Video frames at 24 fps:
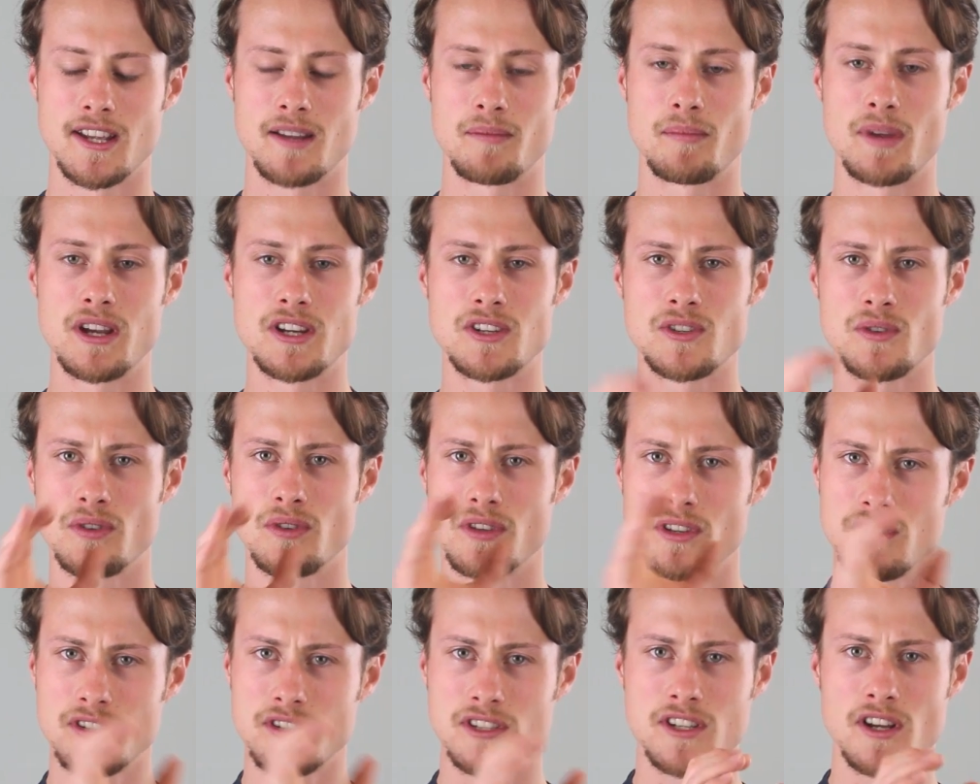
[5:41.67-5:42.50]
and make sure
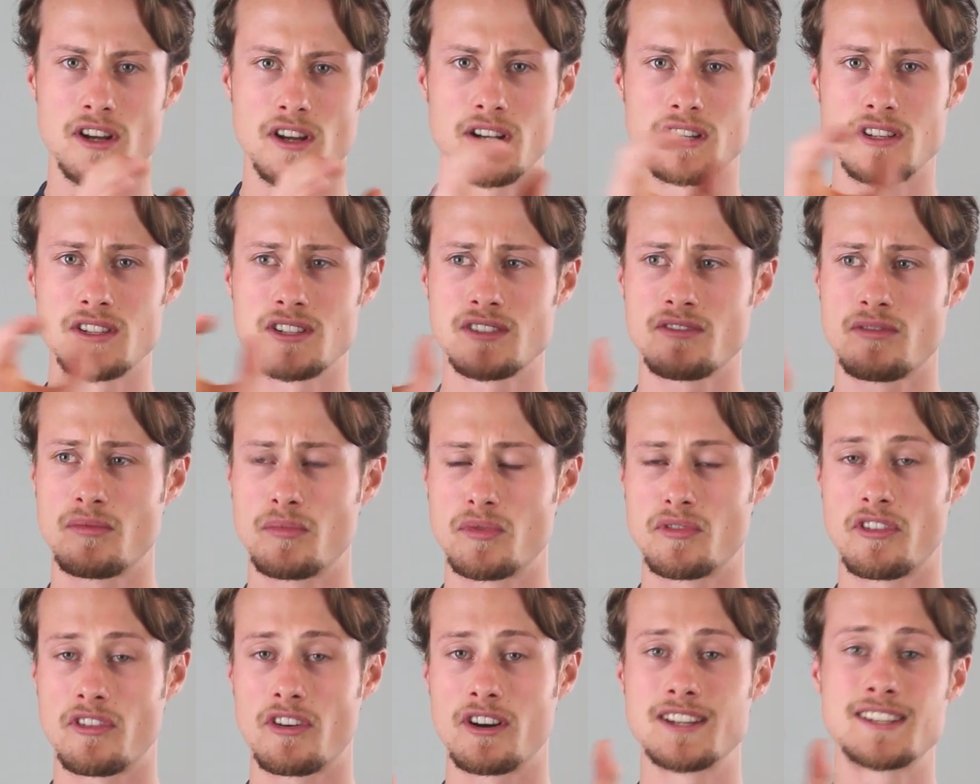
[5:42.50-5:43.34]
that you're starting just from
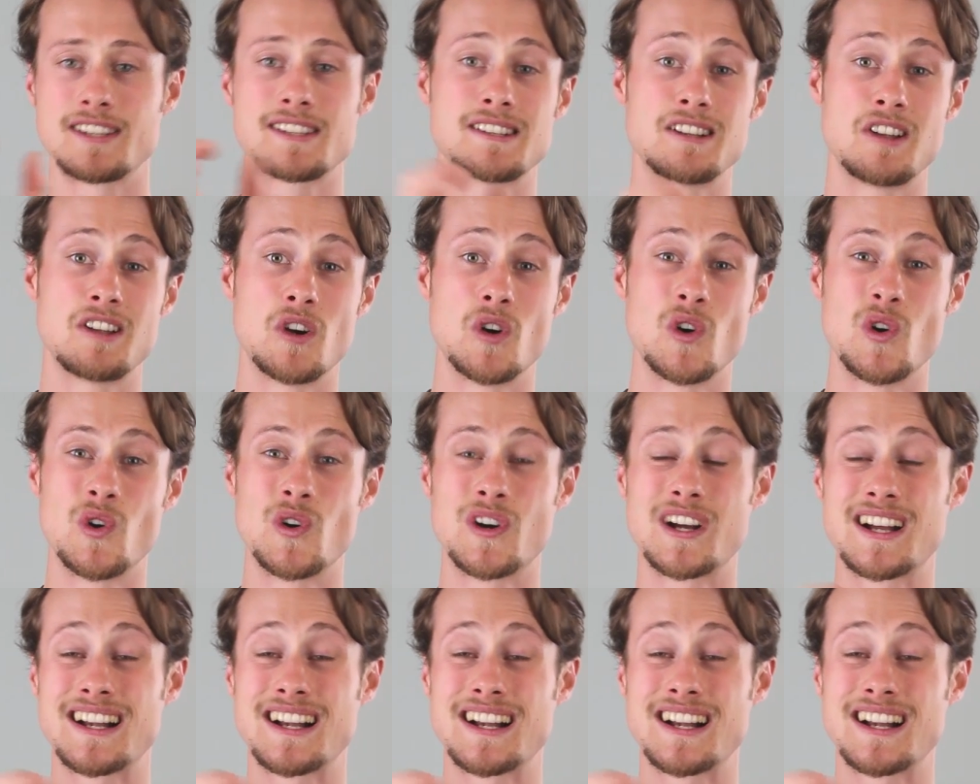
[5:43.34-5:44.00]
a very slow,